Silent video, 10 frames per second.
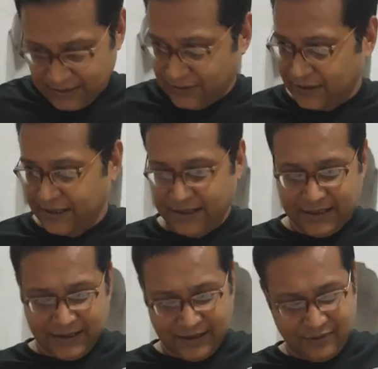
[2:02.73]
Okay,
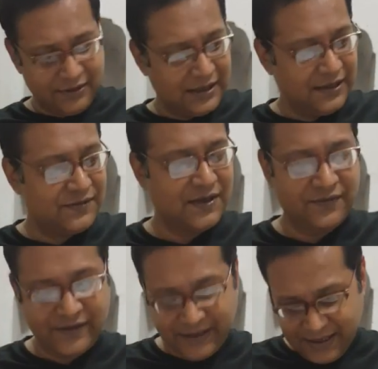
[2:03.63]
now the leaves are
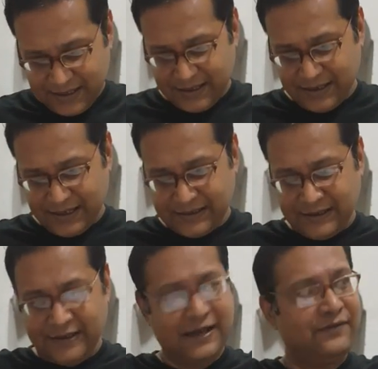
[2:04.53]
very
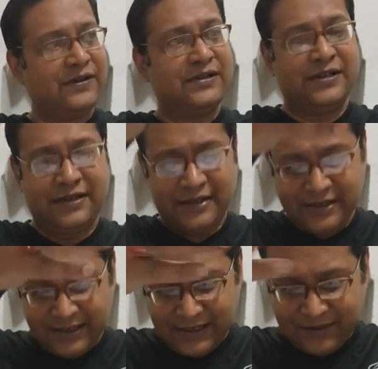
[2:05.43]
nicely diverged.
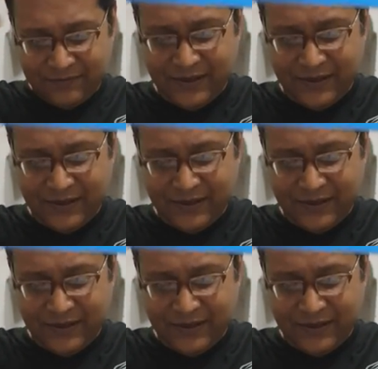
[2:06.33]
Again I am